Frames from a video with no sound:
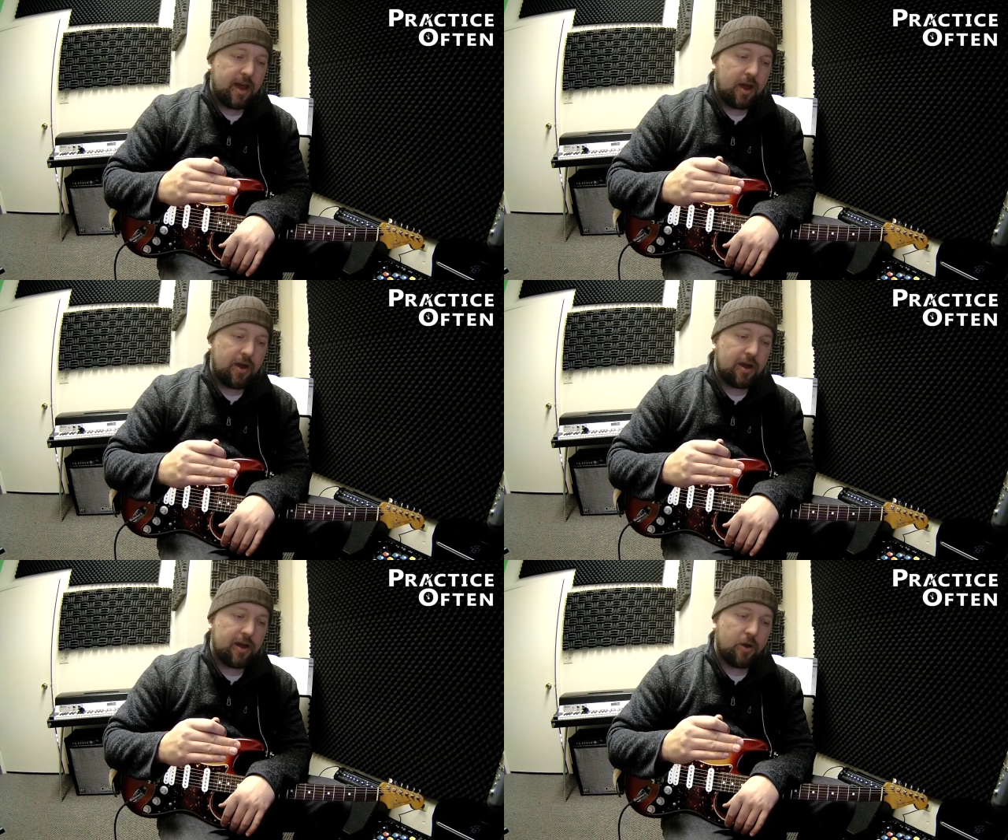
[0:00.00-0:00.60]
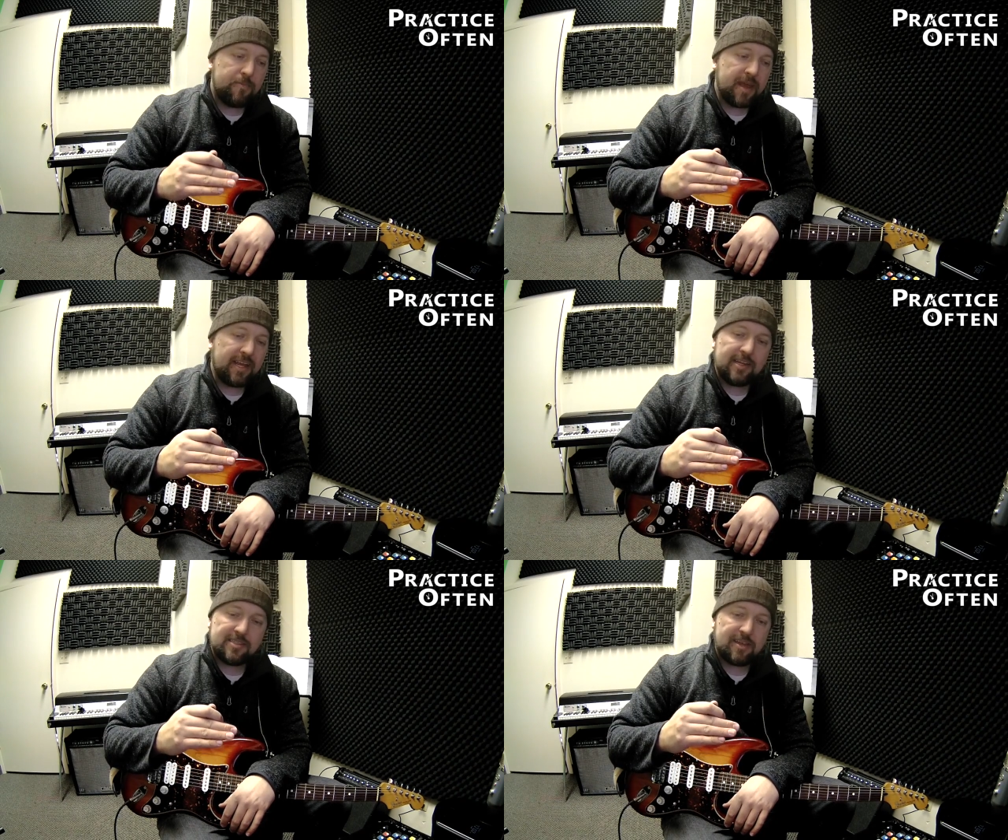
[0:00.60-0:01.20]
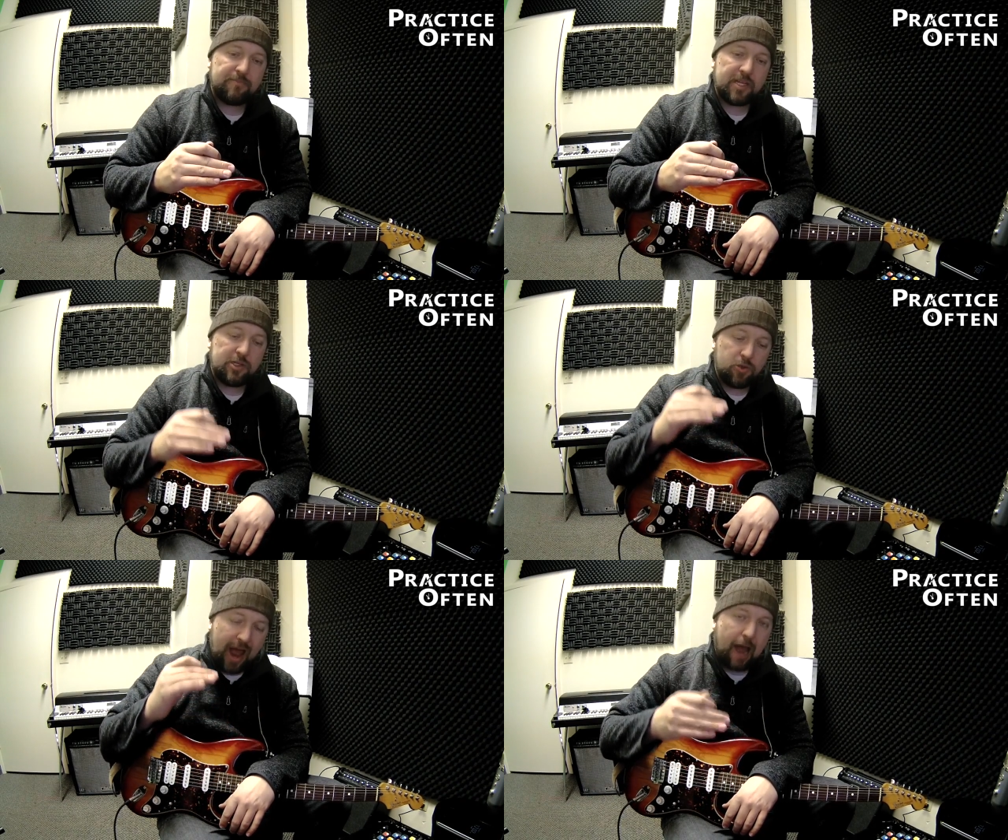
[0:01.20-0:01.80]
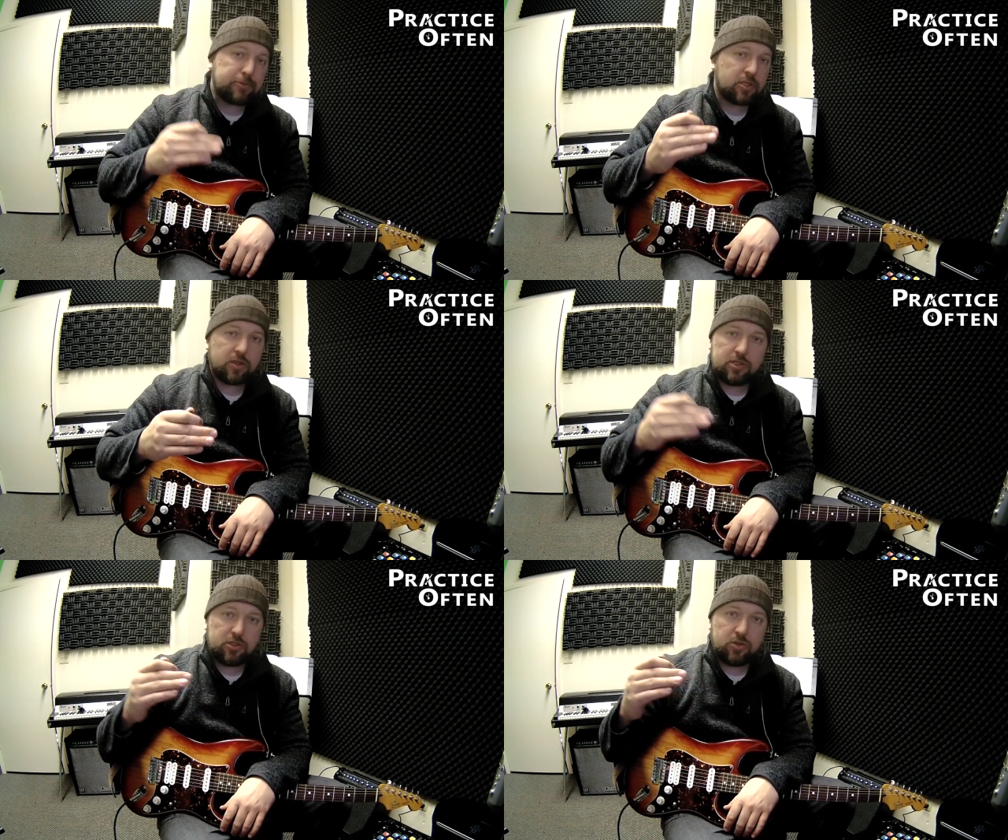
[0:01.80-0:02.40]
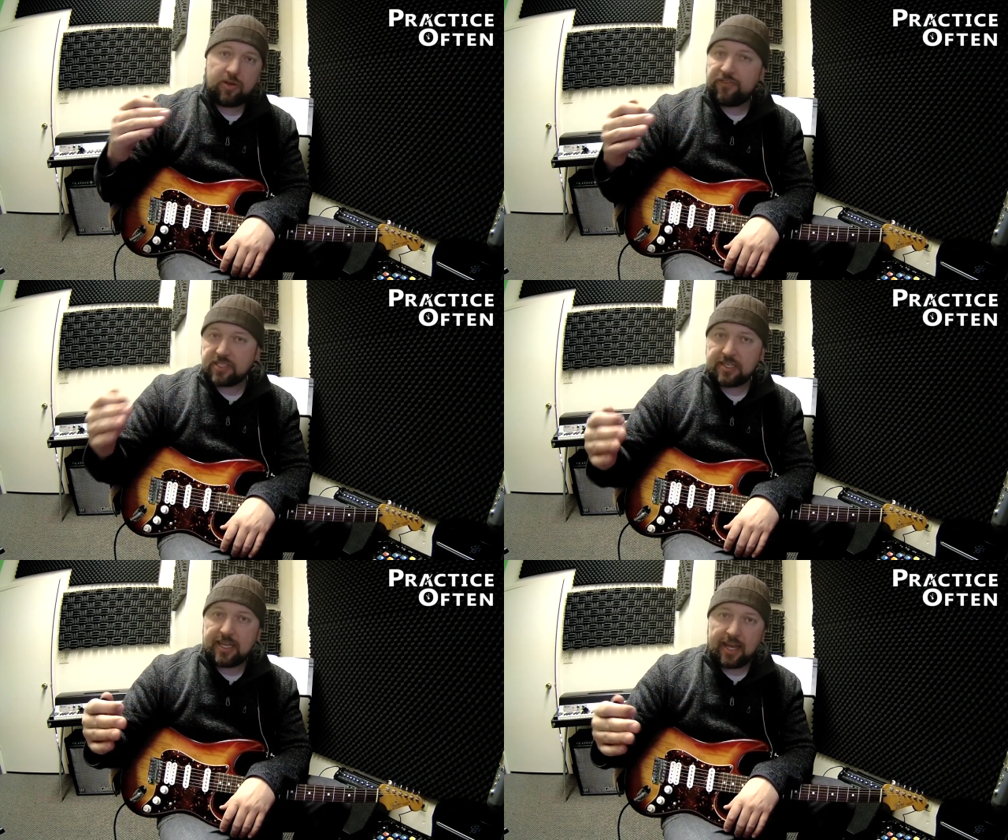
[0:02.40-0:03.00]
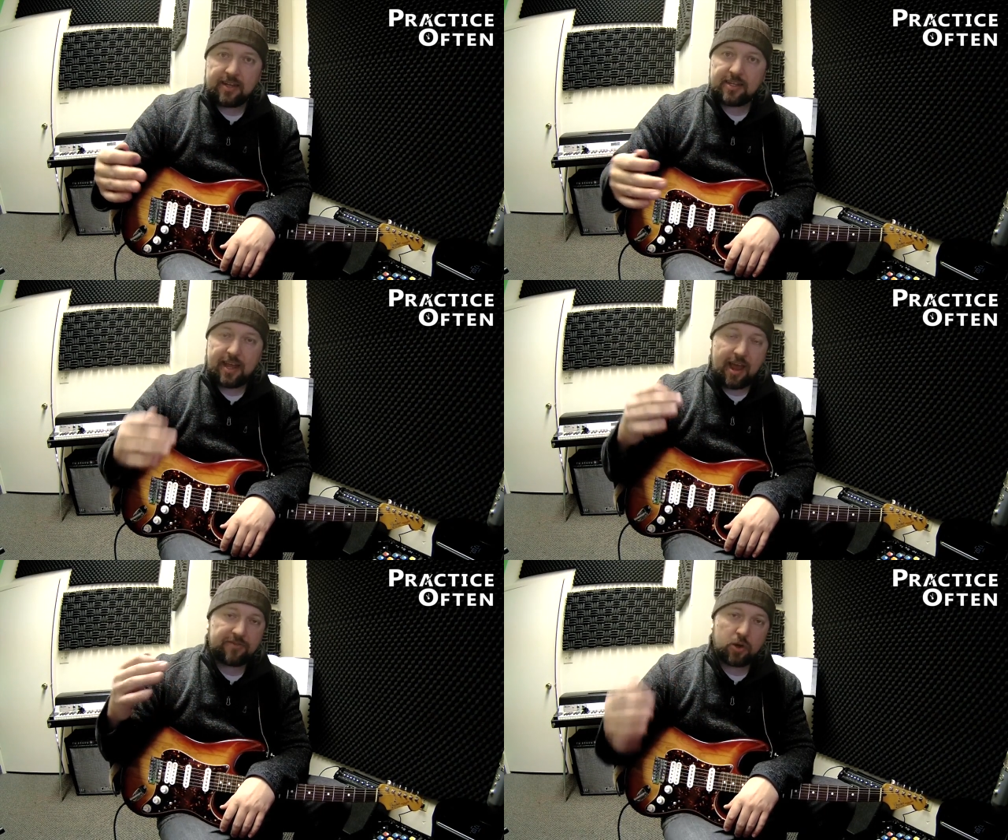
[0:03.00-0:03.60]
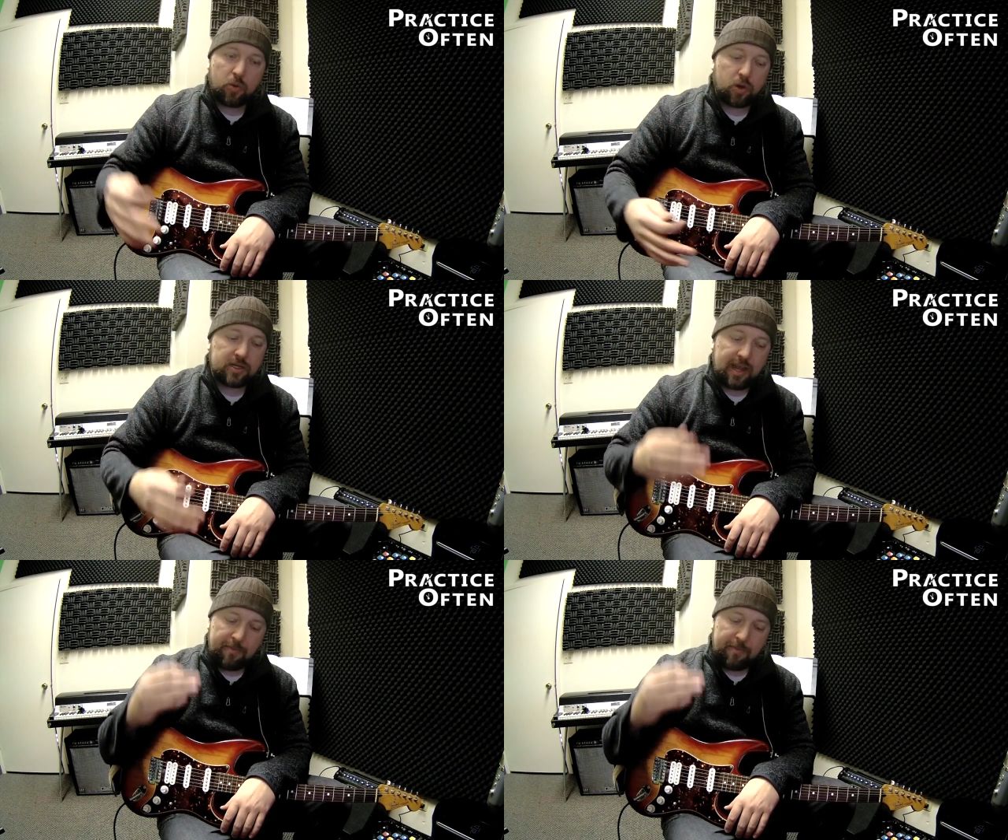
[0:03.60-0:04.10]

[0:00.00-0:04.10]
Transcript: or make it something you absolutely do if it's in the end of the day after a work day.